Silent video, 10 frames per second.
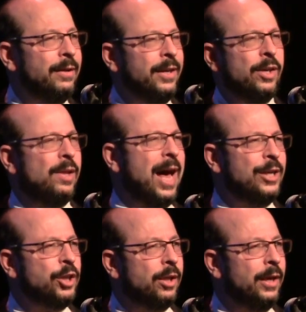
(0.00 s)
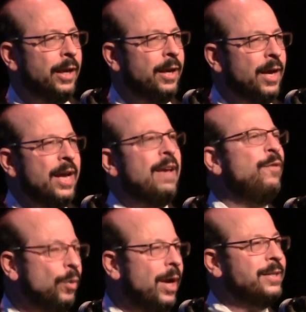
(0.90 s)
and ecologically
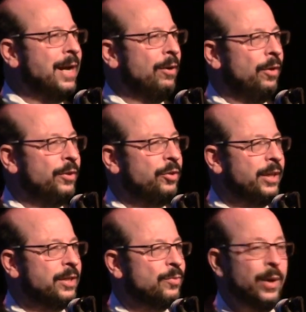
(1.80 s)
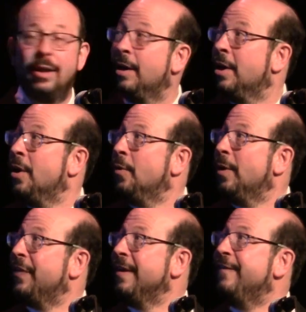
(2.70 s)
if you cut down all the trees. Well,
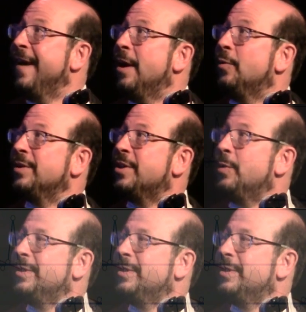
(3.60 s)
what they found was there